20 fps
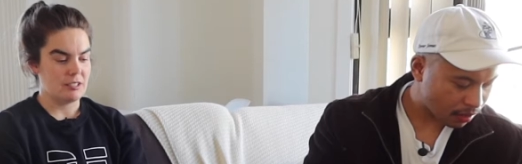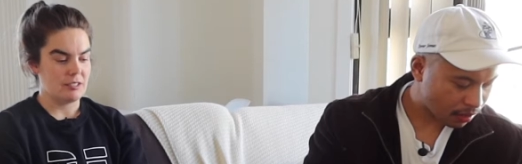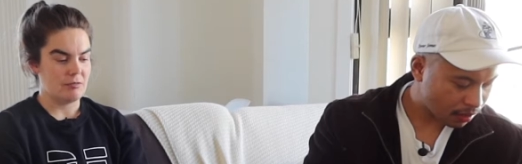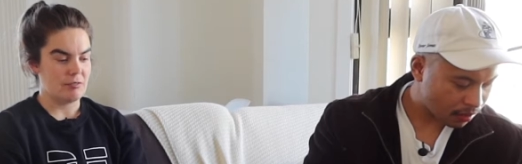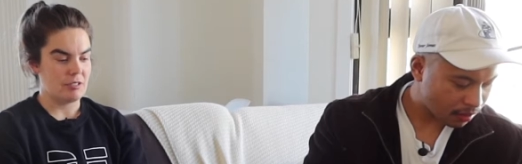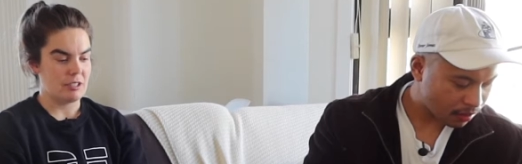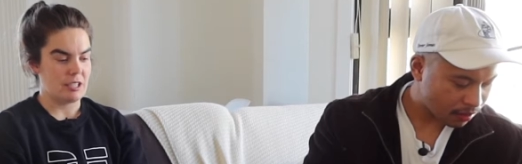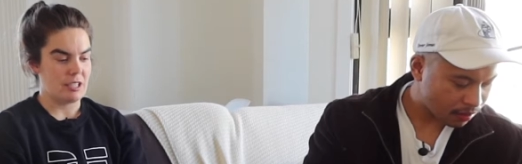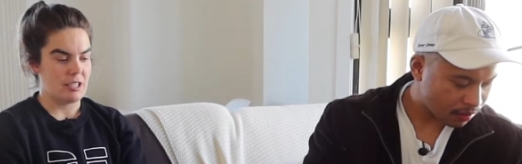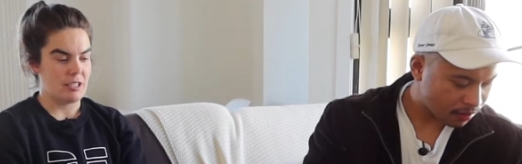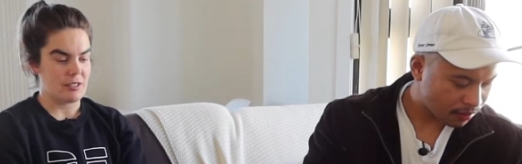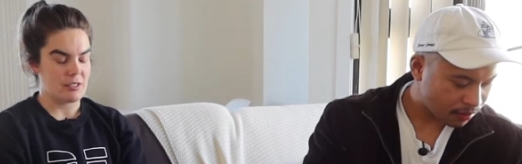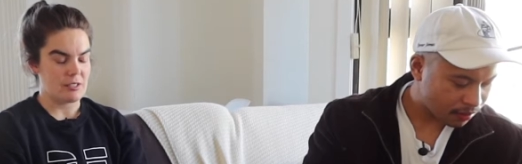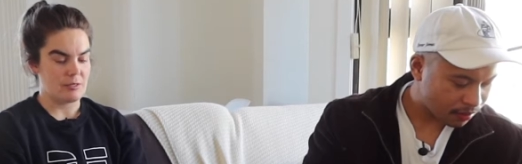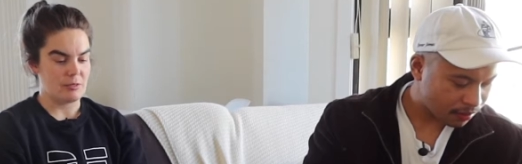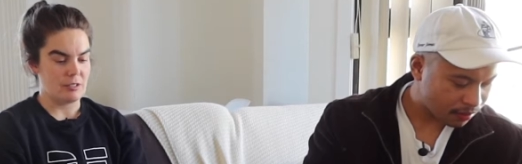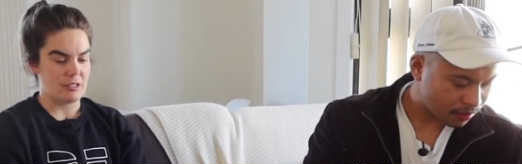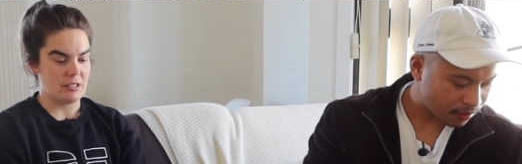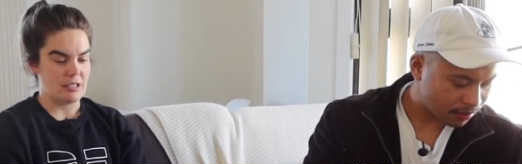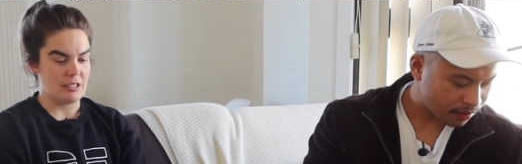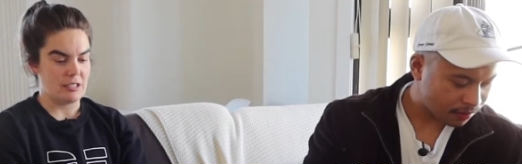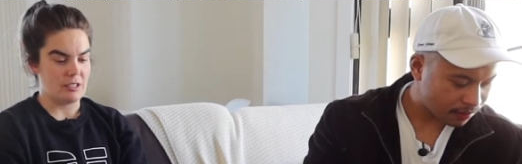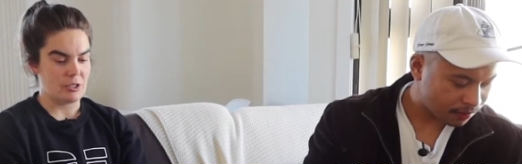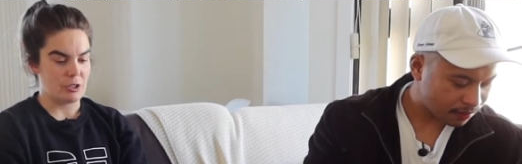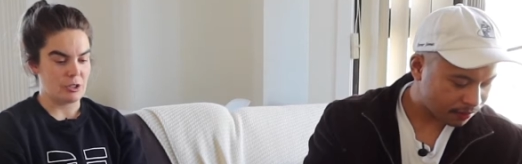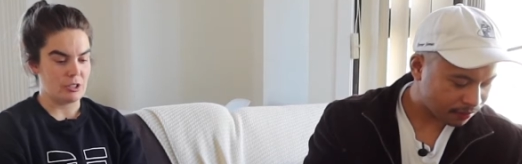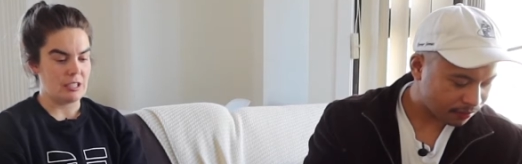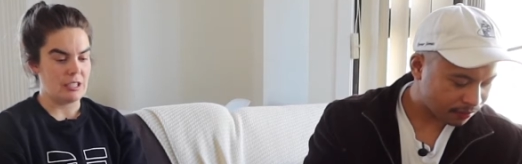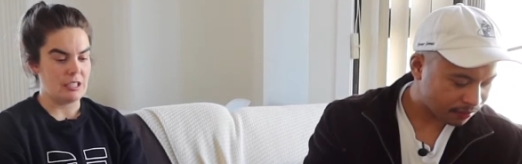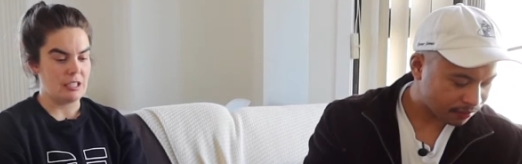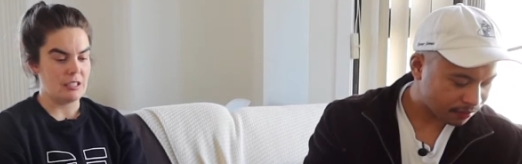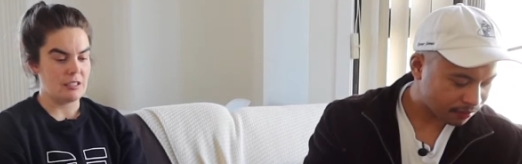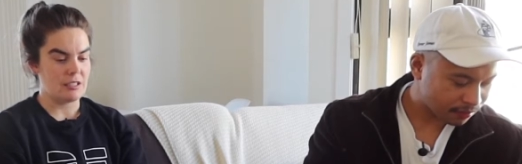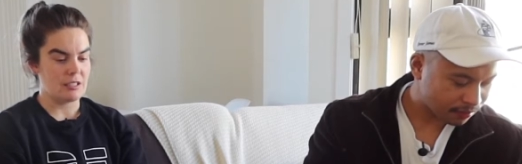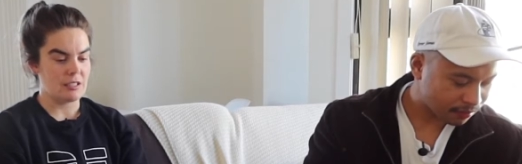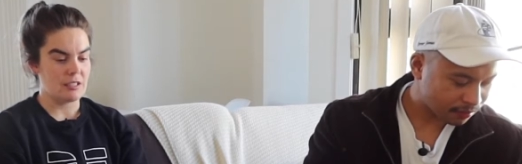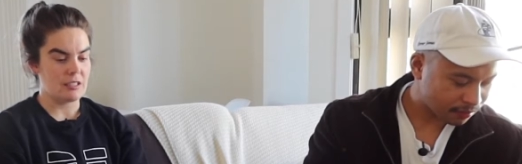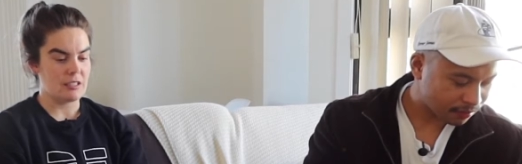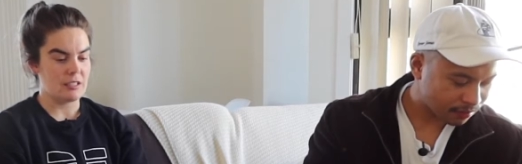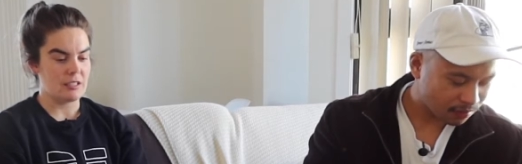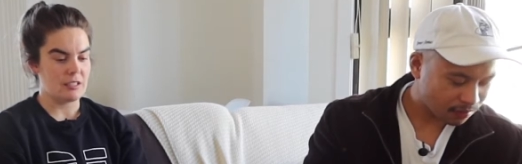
Speaker 1: regardless of what the injury is.